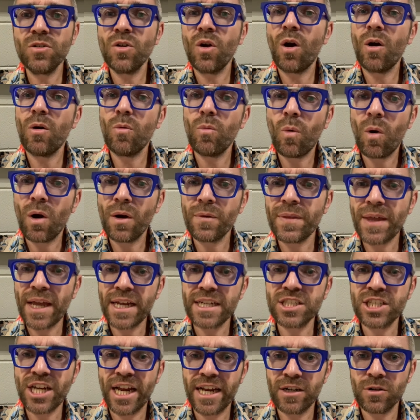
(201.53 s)
not what
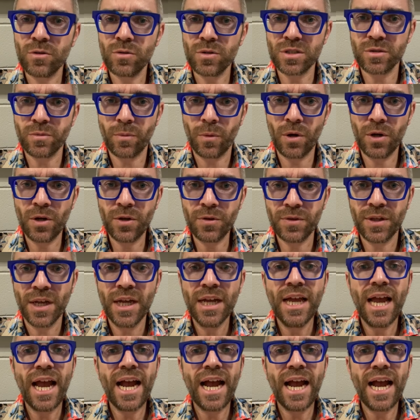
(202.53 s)
that chattel is worth.